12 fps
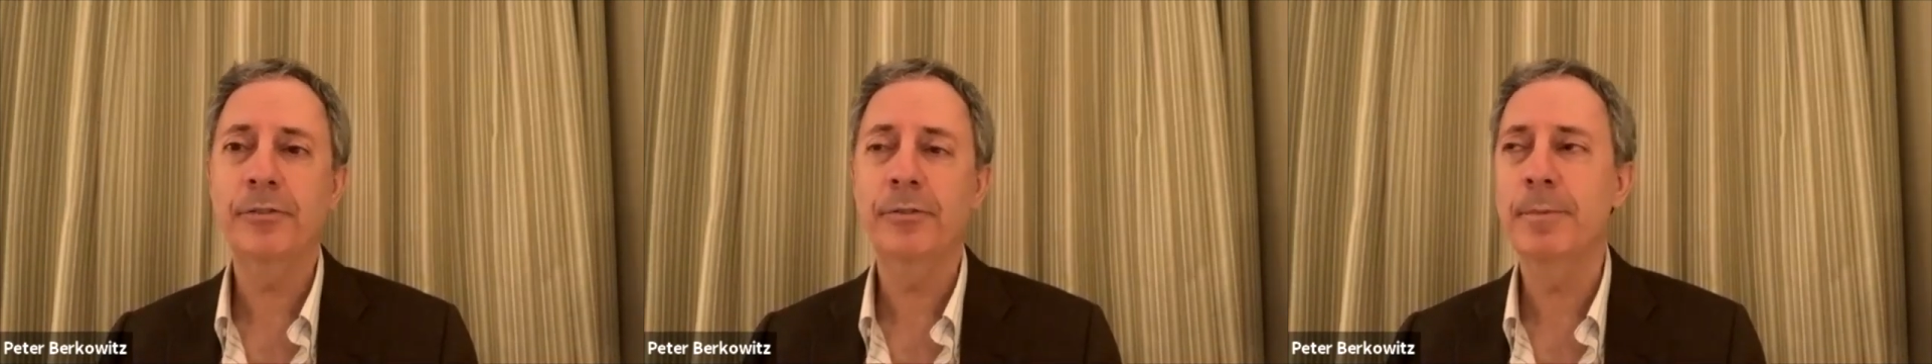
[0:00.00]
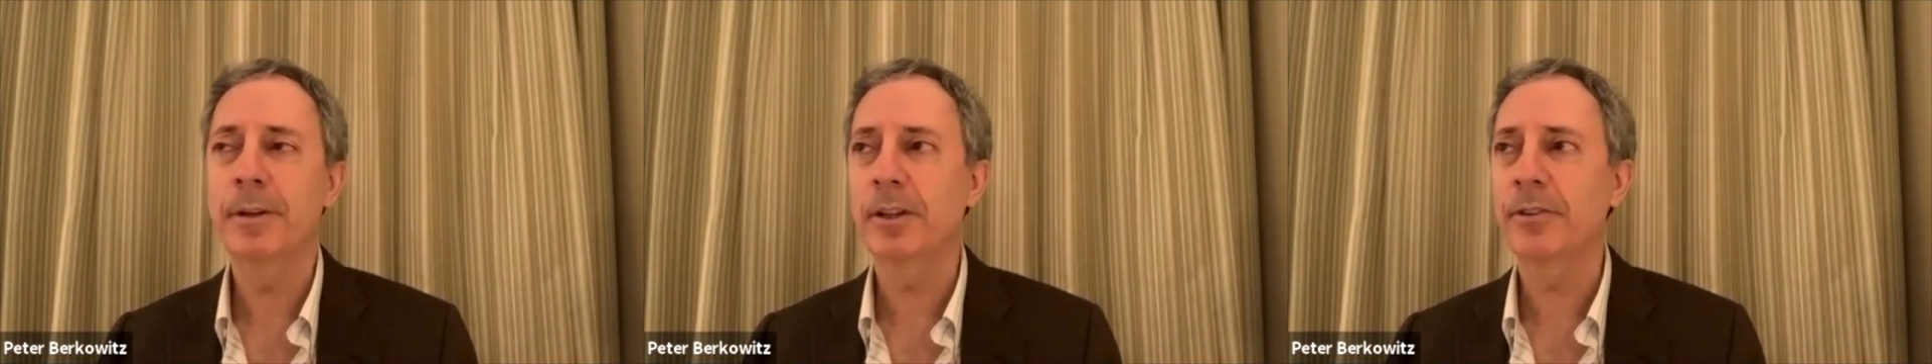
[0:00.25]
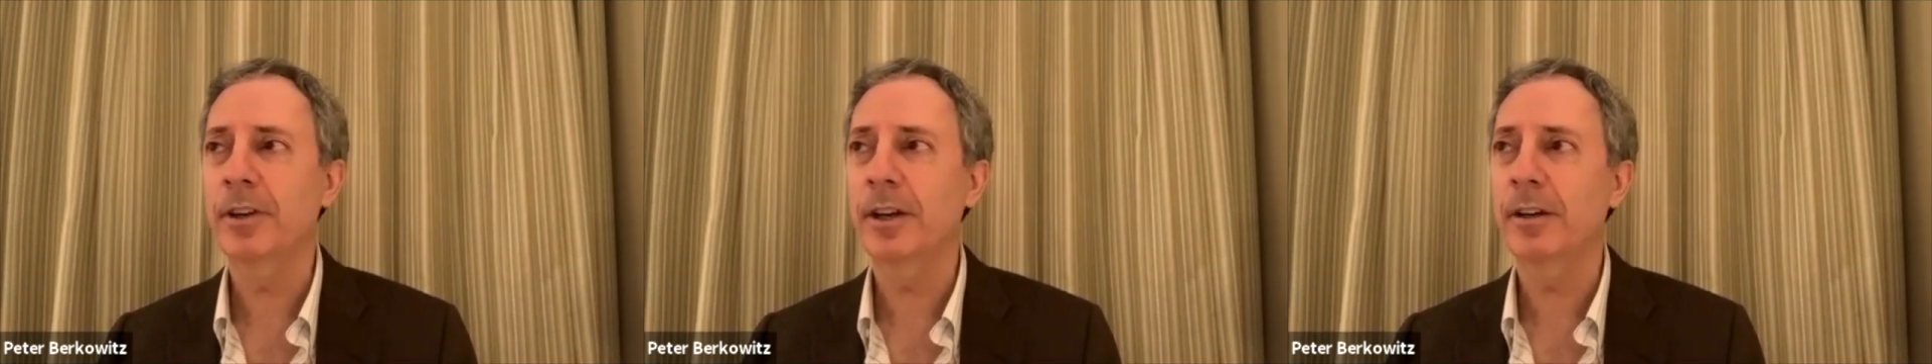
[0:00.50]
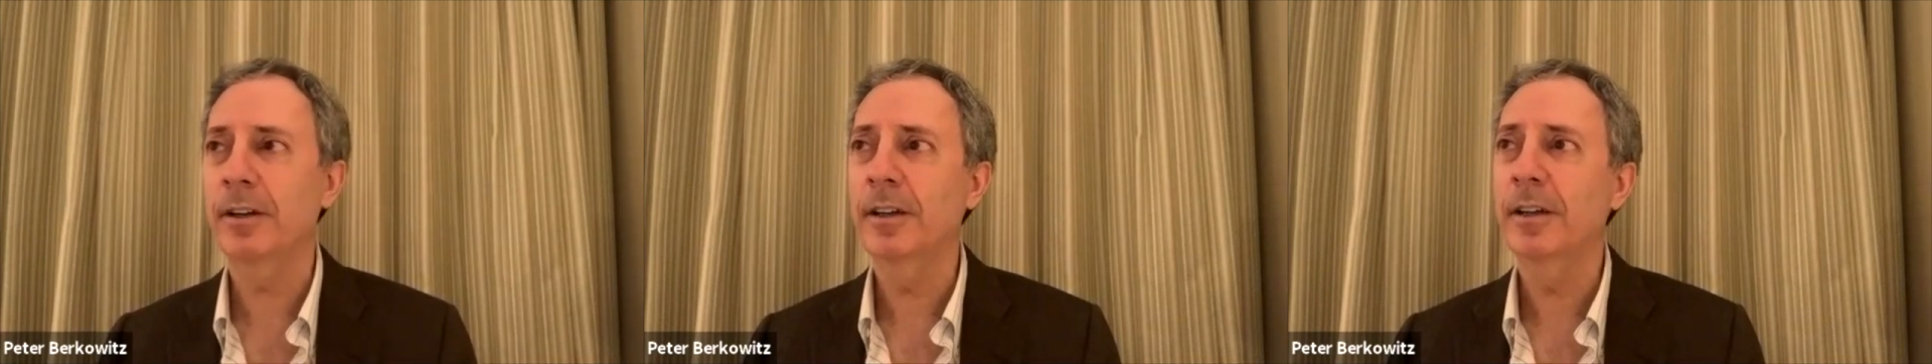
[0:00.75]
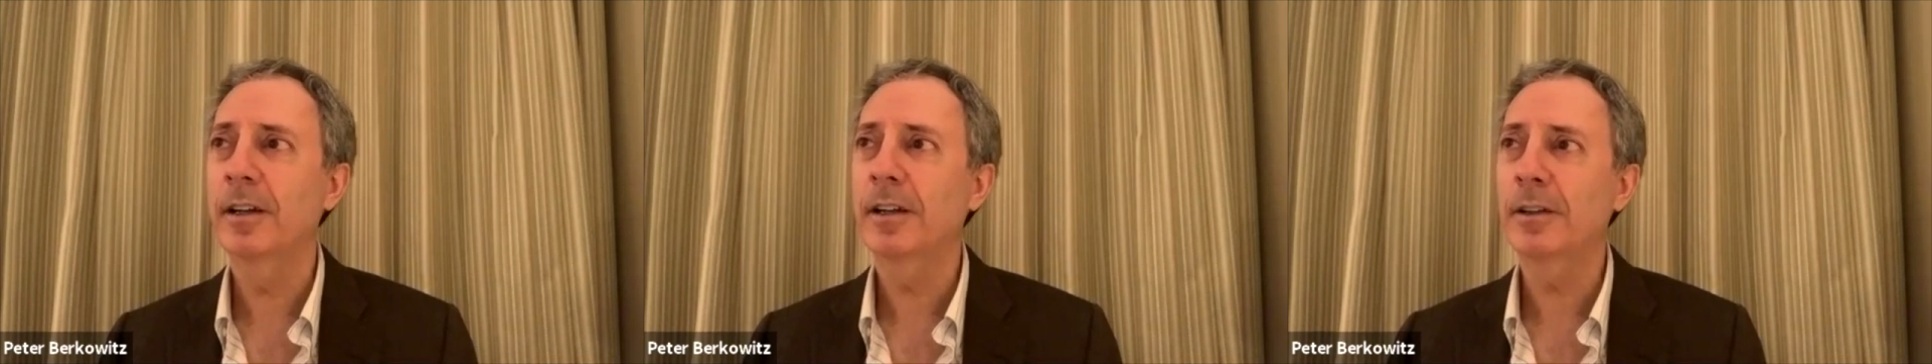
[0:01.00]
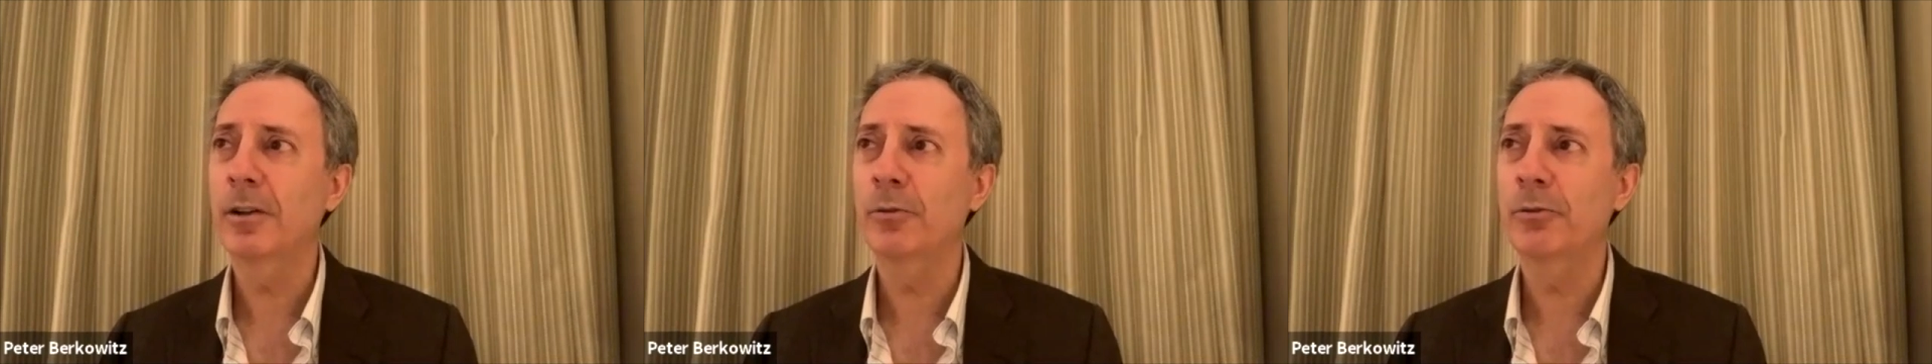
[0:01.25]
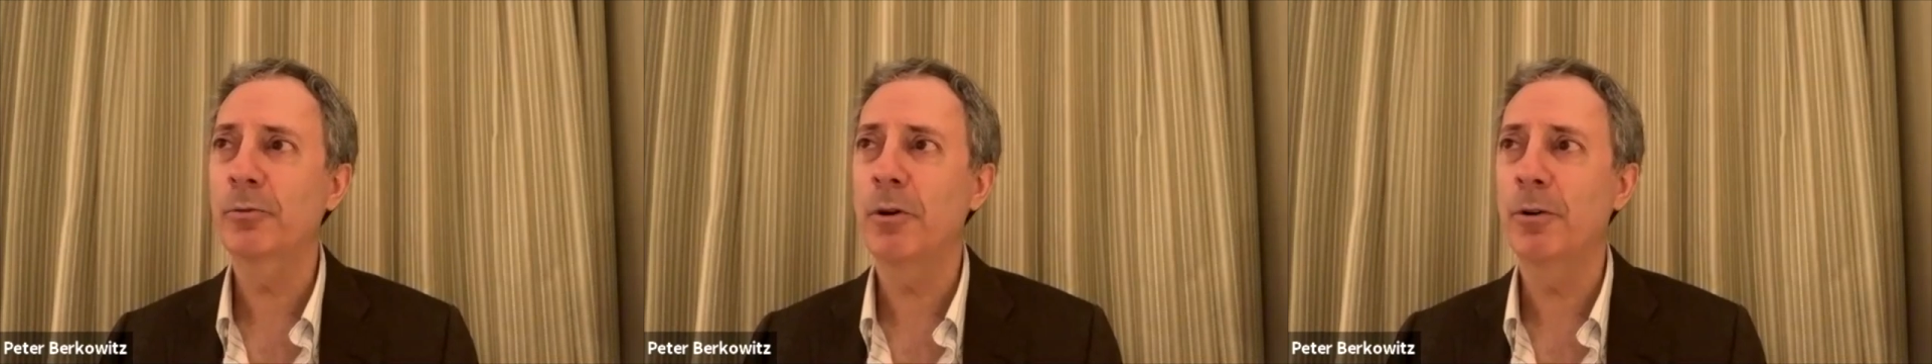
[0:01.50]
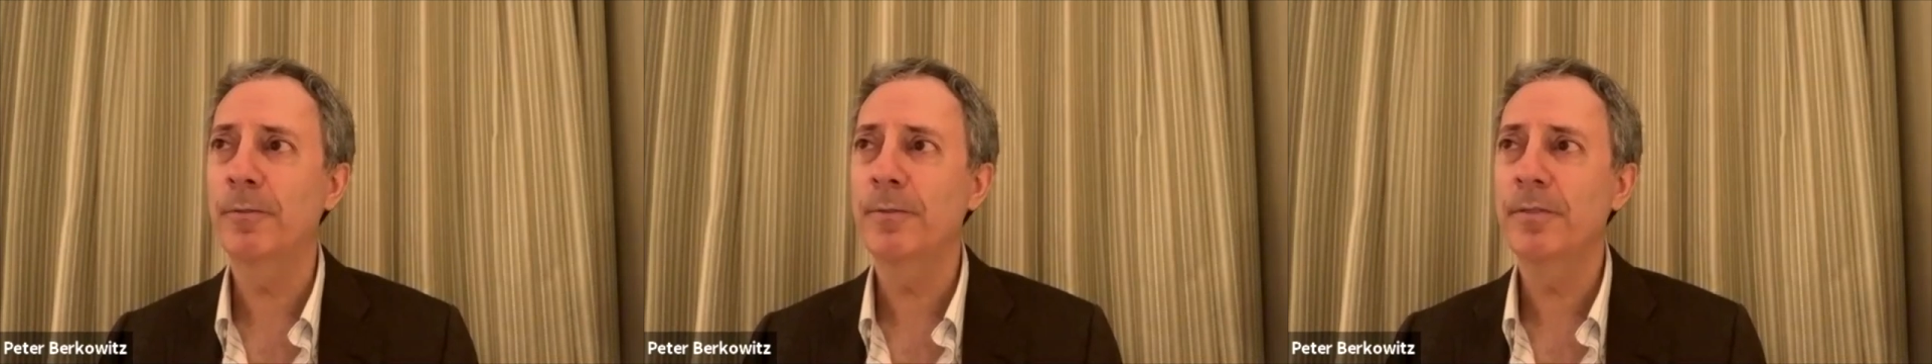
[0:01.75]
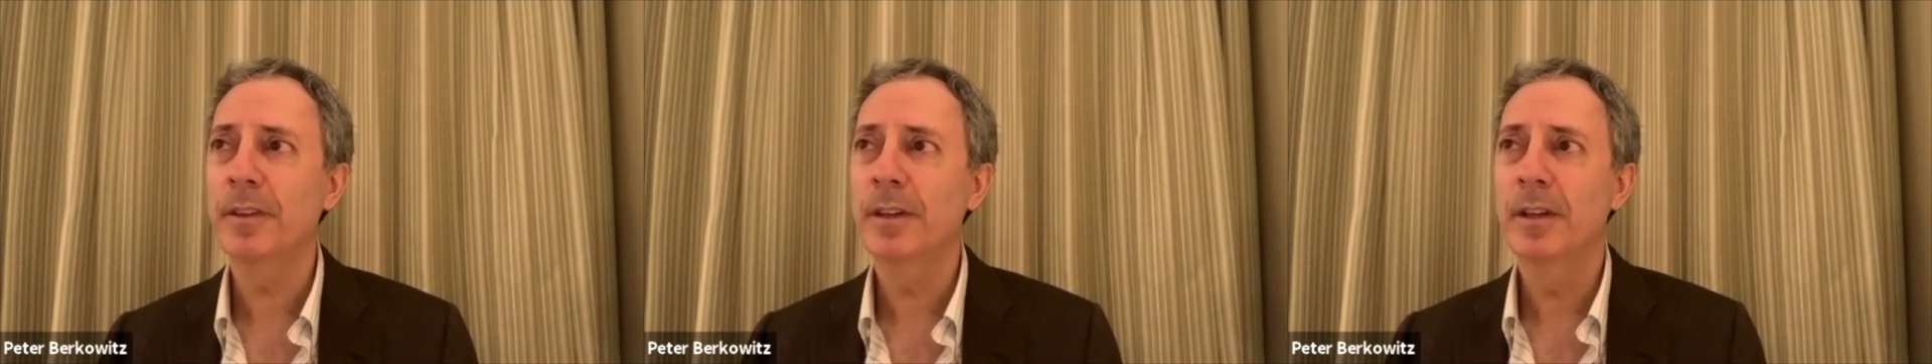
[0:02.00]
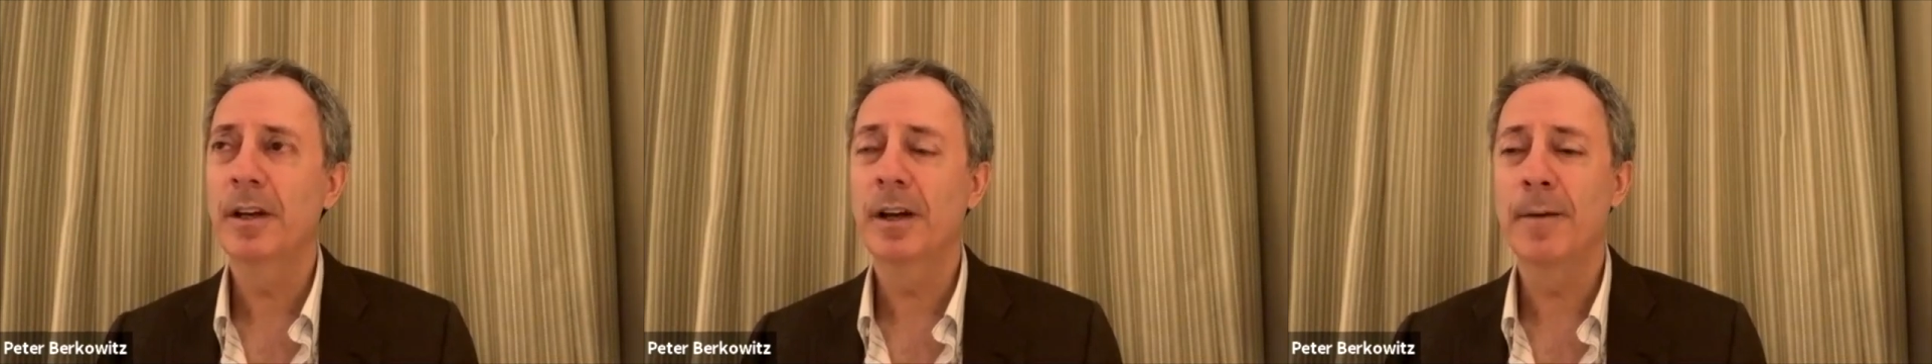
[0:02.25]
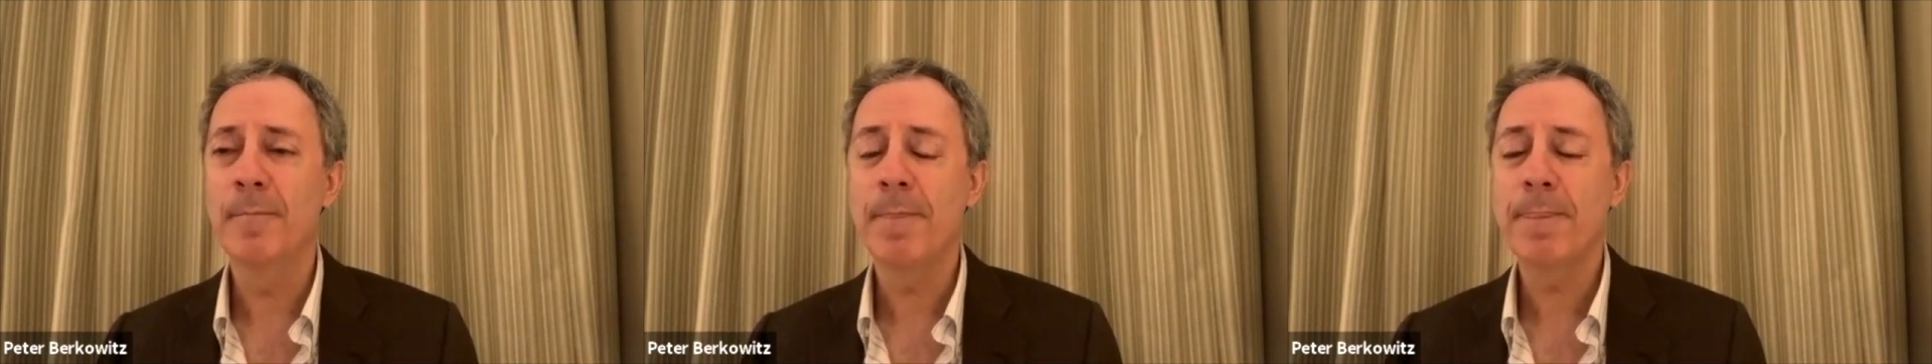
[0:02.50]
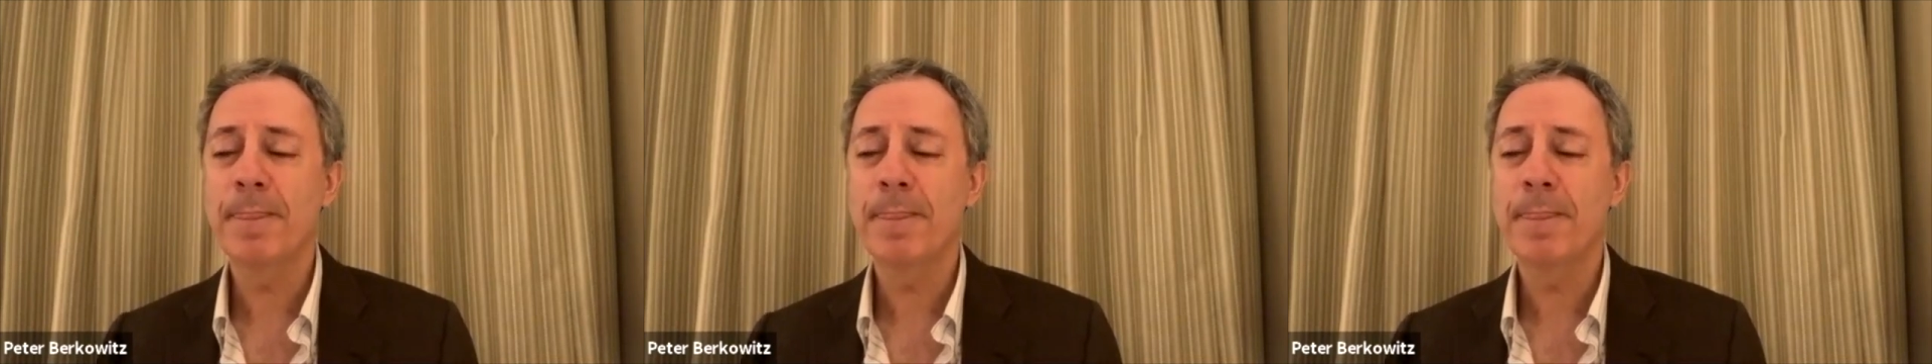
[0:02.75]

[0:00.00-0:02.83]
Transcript: world-class military, close quote.